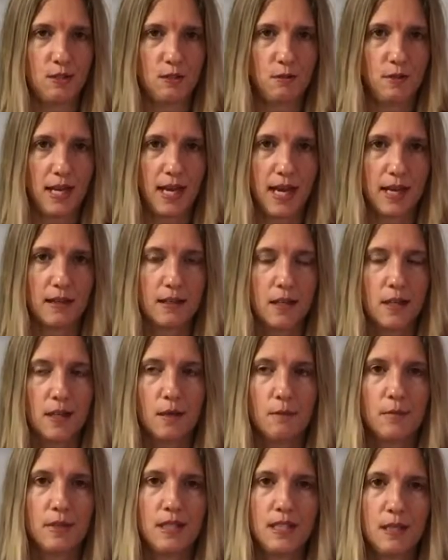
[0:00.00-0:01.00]
do that.
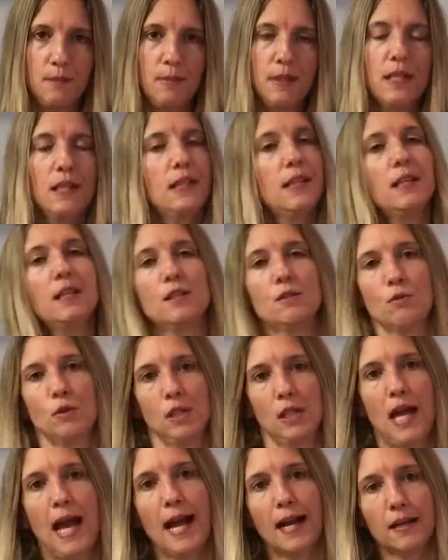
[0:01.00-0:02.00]
But typically it's
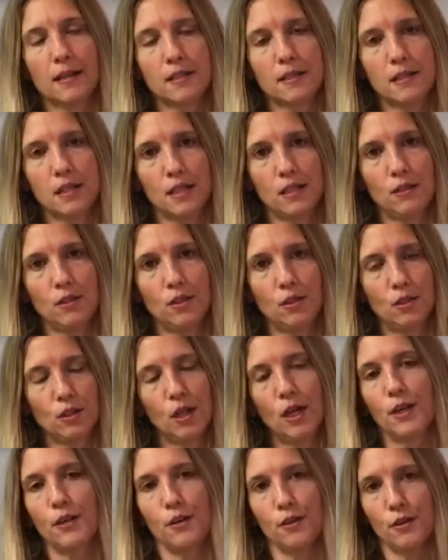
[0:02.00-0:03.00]
relaxed and you're
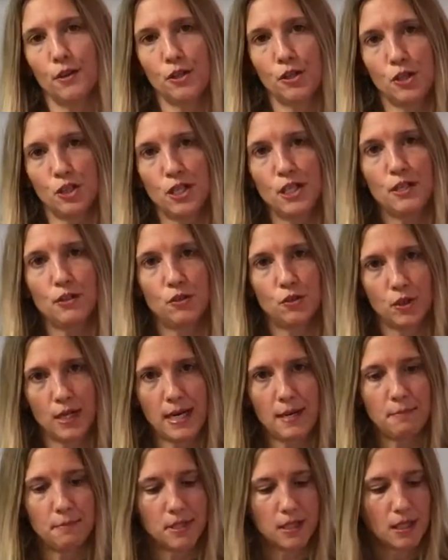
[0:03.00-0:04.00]
under the sheet
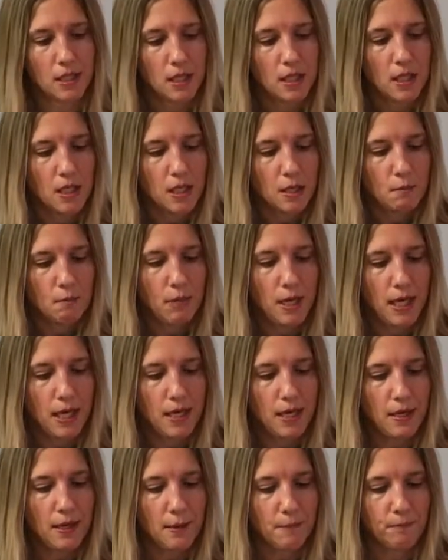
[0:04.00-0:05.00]
draped.
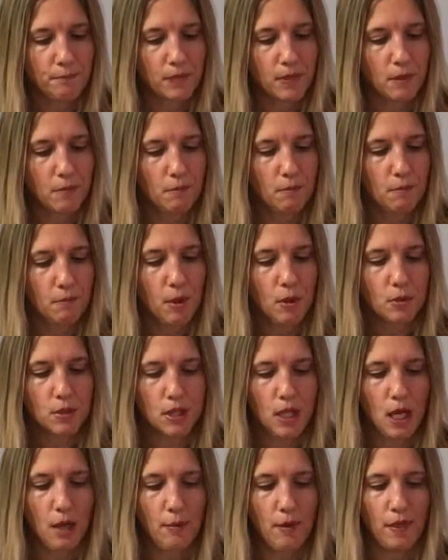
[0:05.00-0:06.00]
But
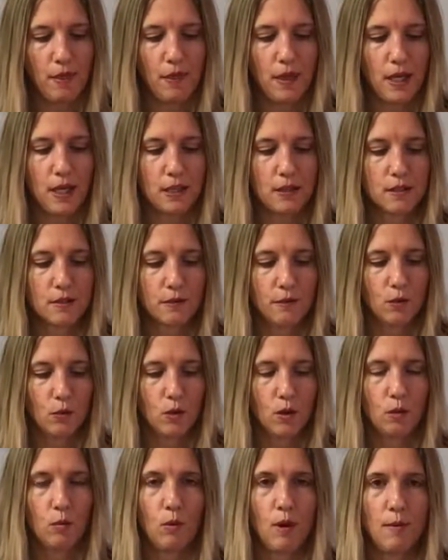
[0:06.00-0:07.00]
most common things
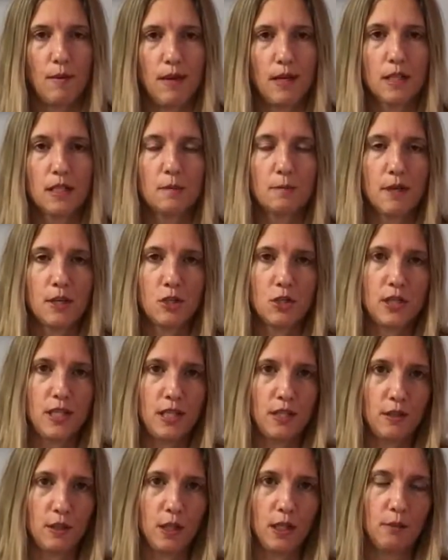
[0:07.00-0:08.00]
for women,
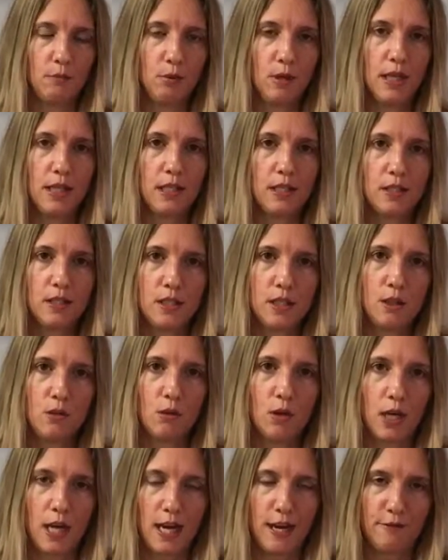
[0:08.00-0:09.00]
especially either in pregnancy
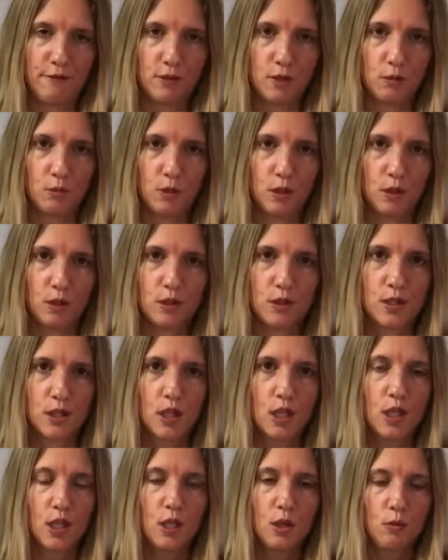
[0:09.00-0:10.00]
or afterwards,
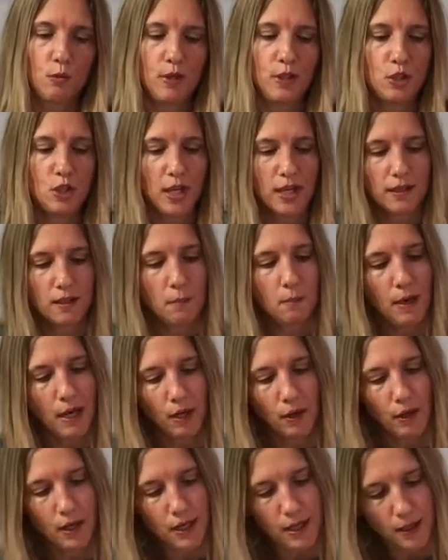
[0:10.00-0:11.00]
we check the
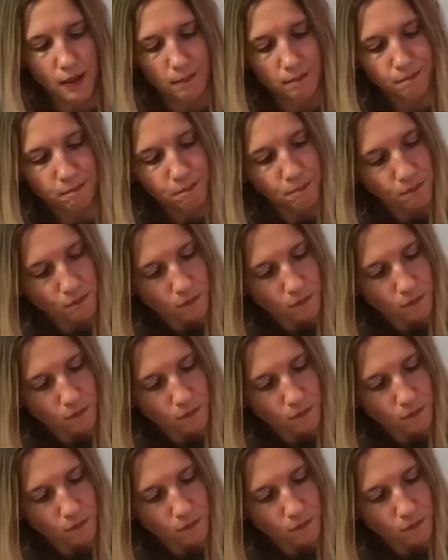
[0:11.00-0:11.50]
perineum,